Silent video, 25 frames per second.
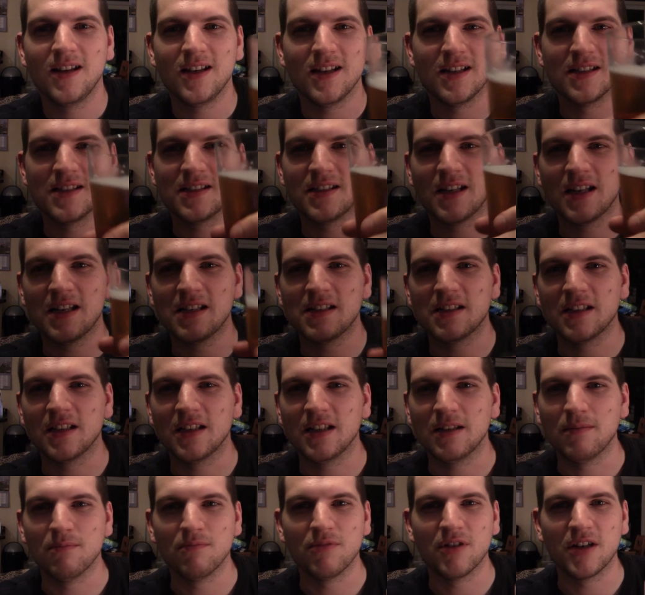is tasting
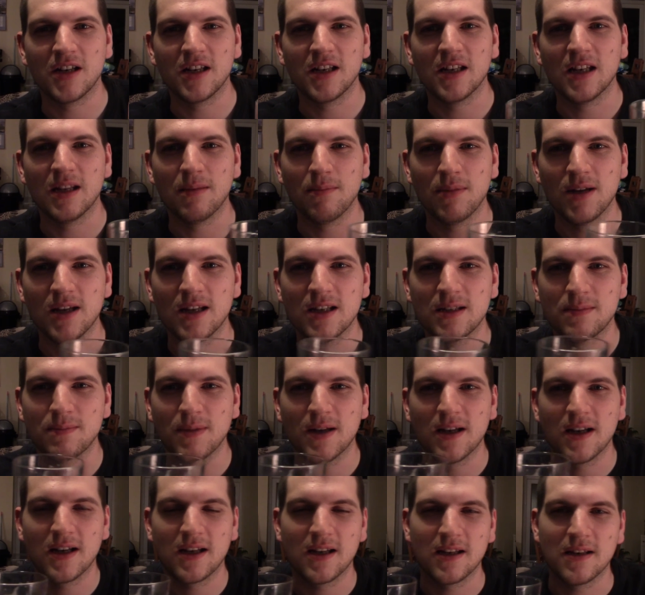it and bringing their beers
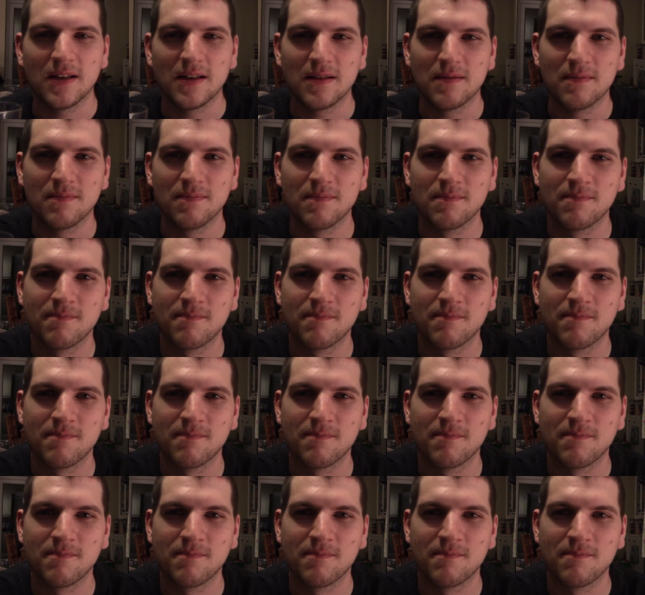back and